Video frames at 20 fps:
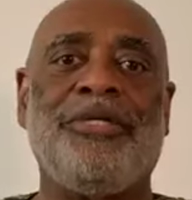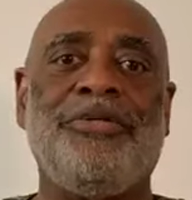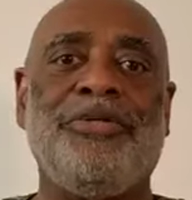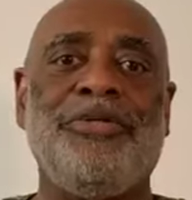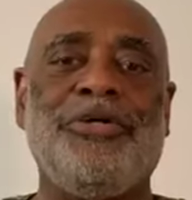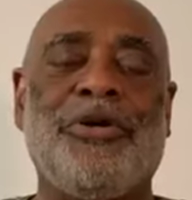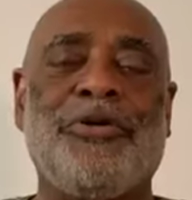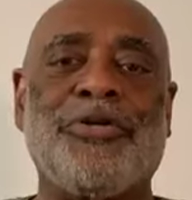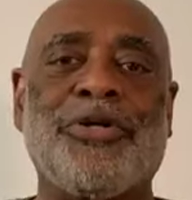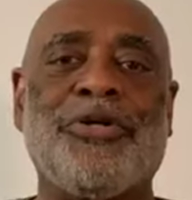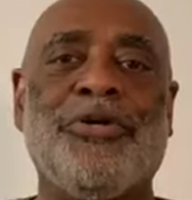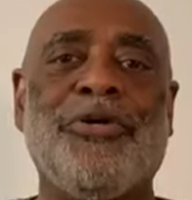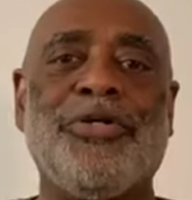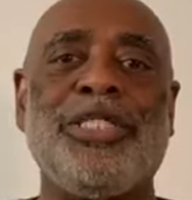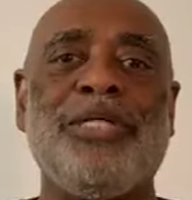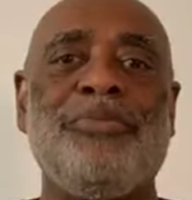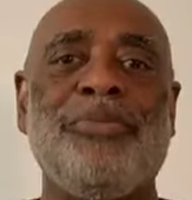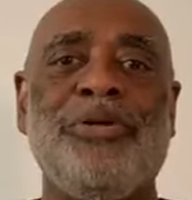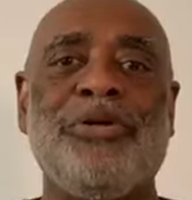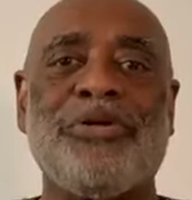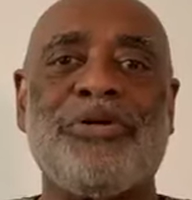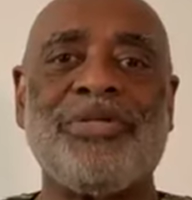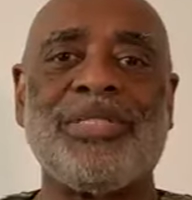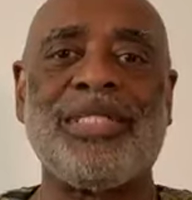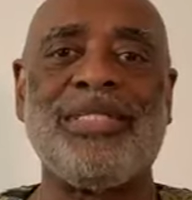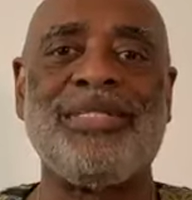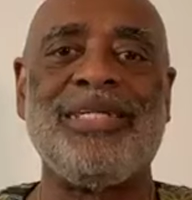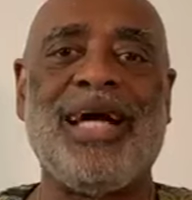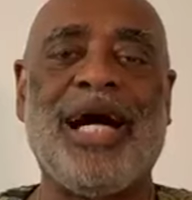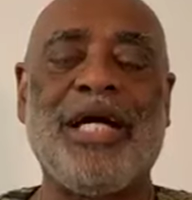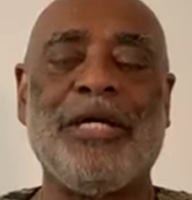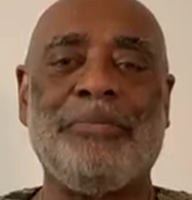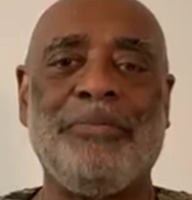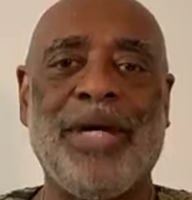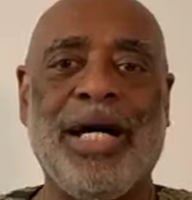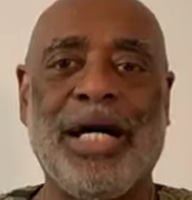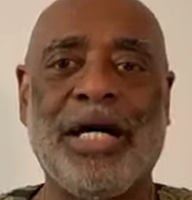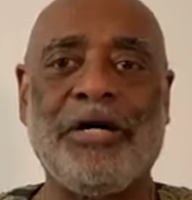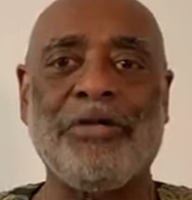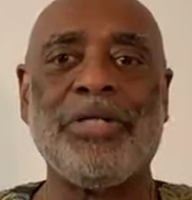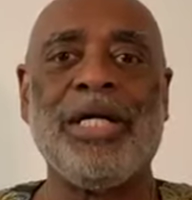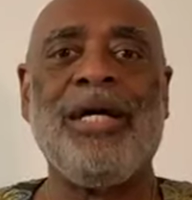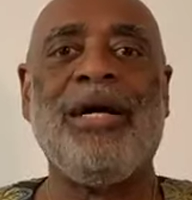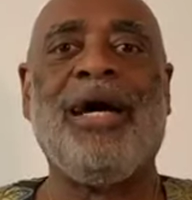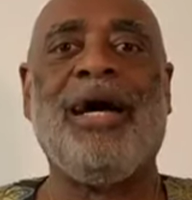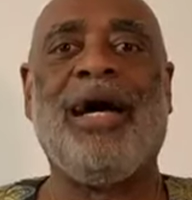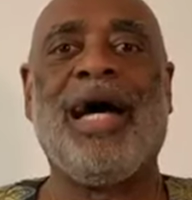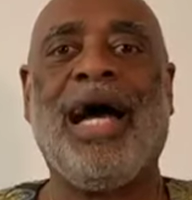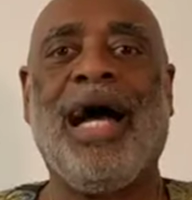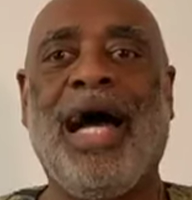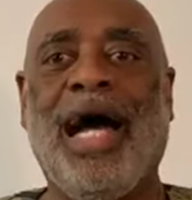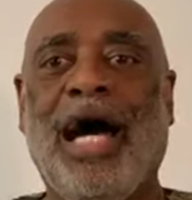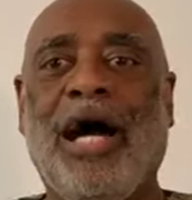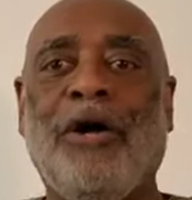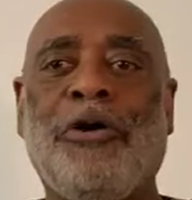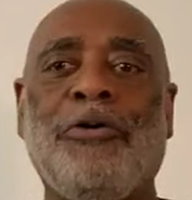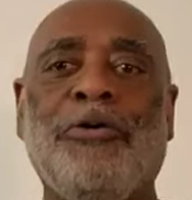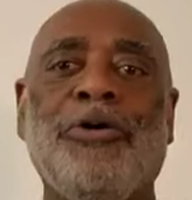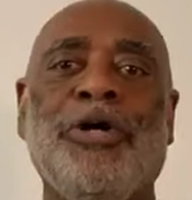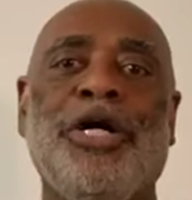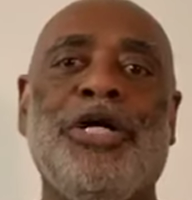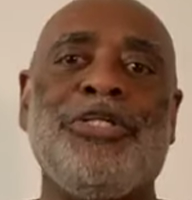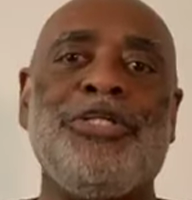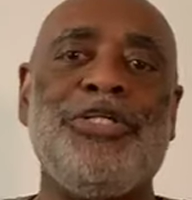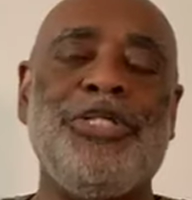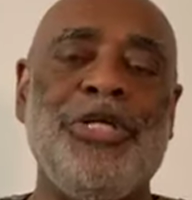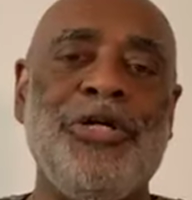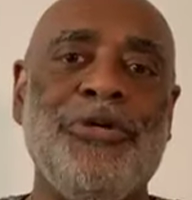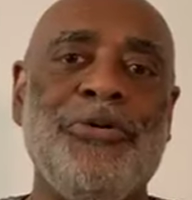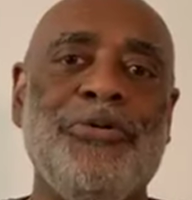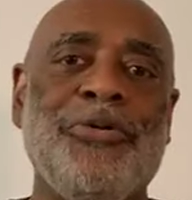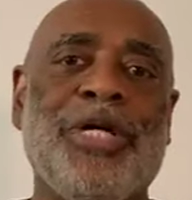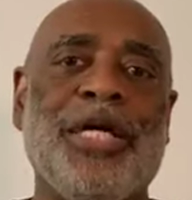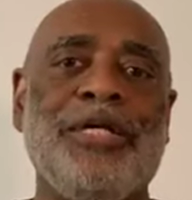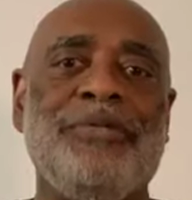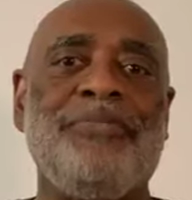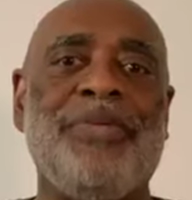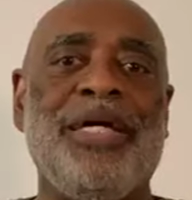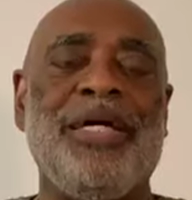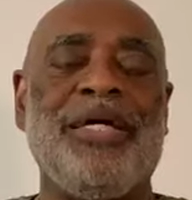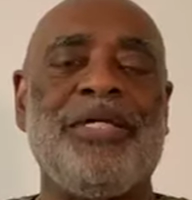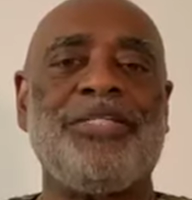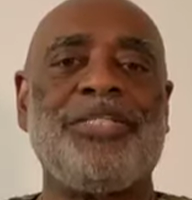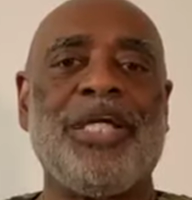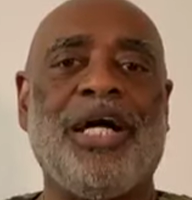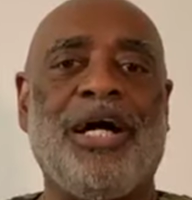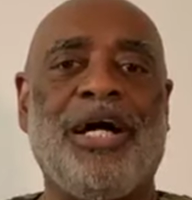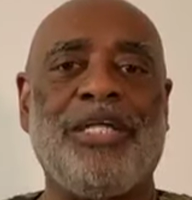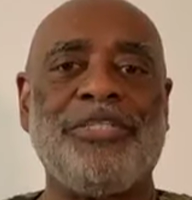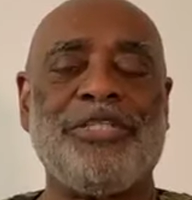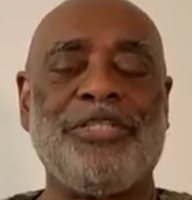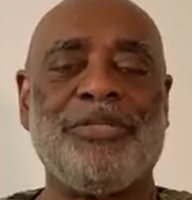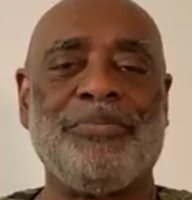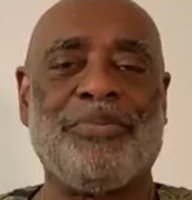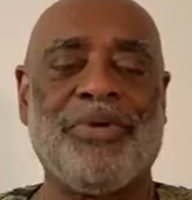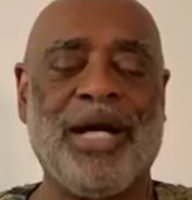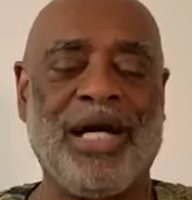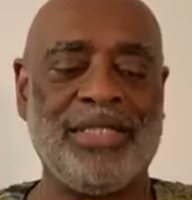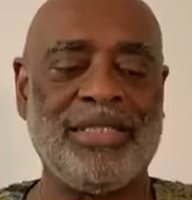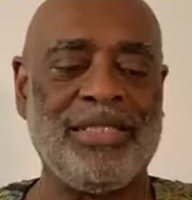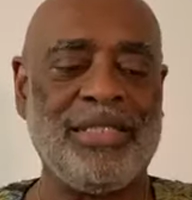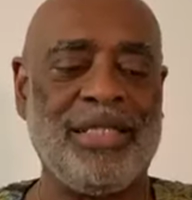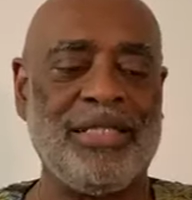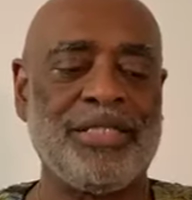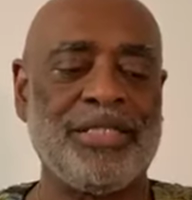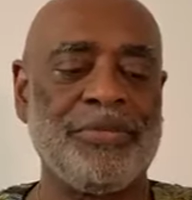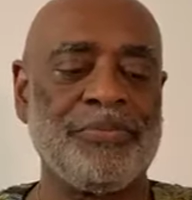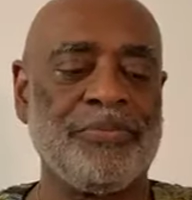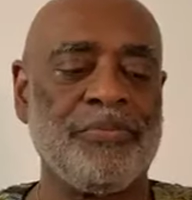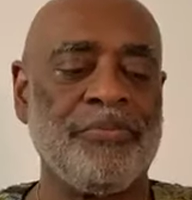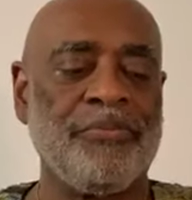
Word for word: You know, the Course in Miracles is not about how you can be in charge of the process.